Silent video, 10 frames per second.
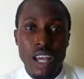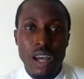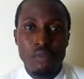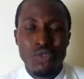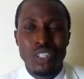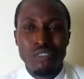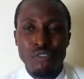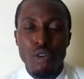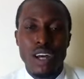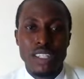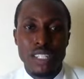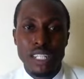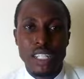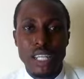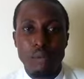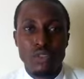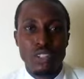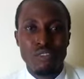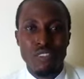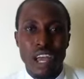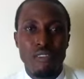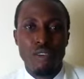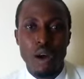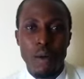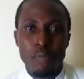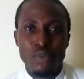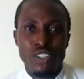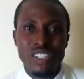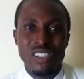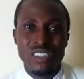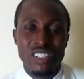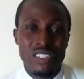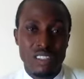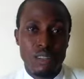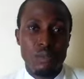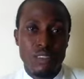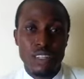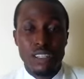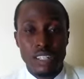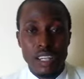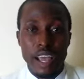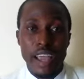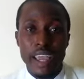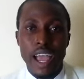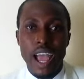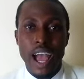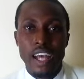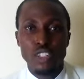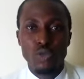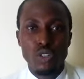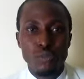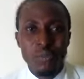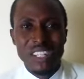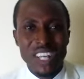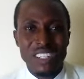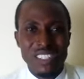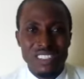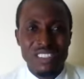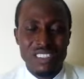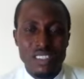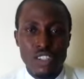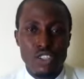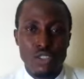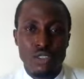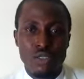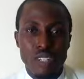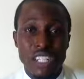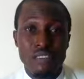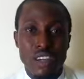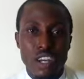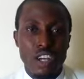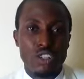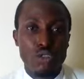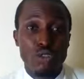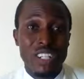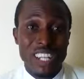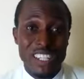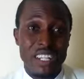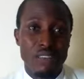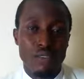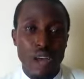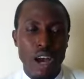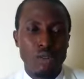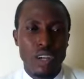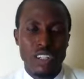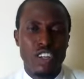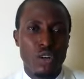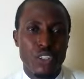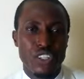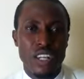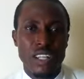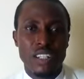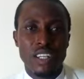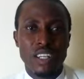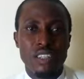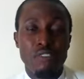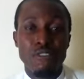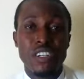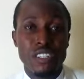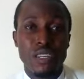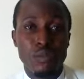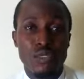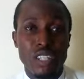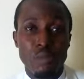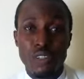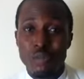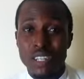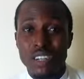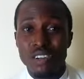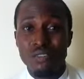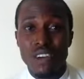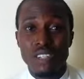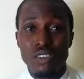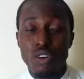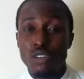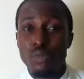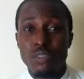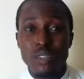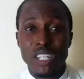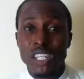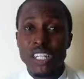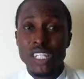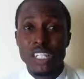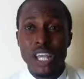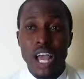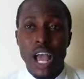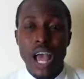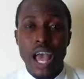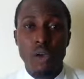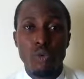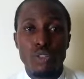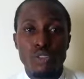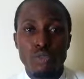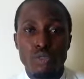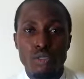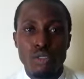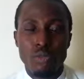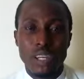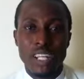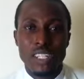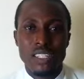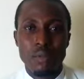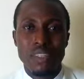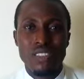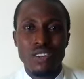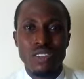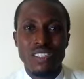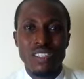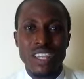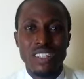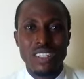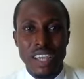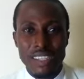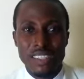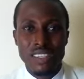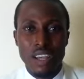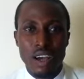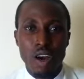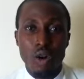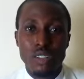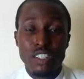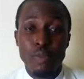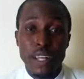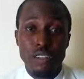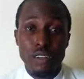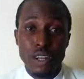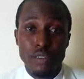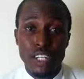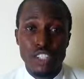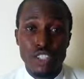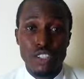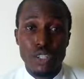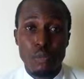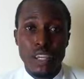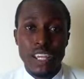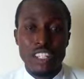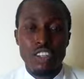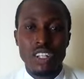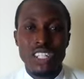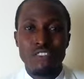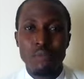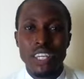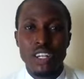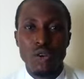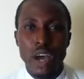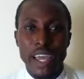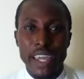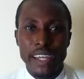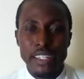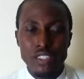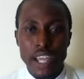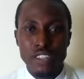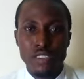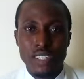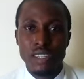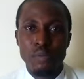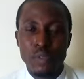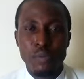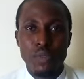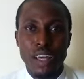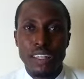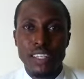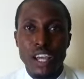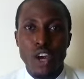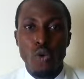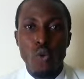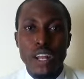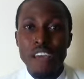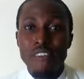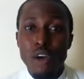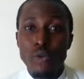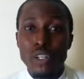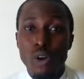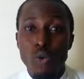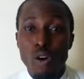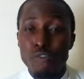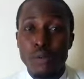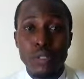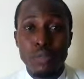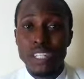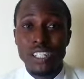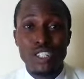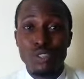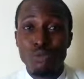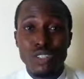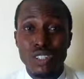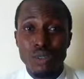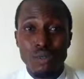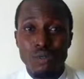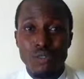I'm 24 as a lady, I'm 25, or I'm approaching 30 something as a guy, and you want to make that decision to live to your next level. I will encourage that. The first step you take must be a God factor. God must be in it. I want to go to my next step. Is God saying yes on this particular relationship? Is God giving me a go ahead? I used to tell people that whatever will not work from the beginning, you will know.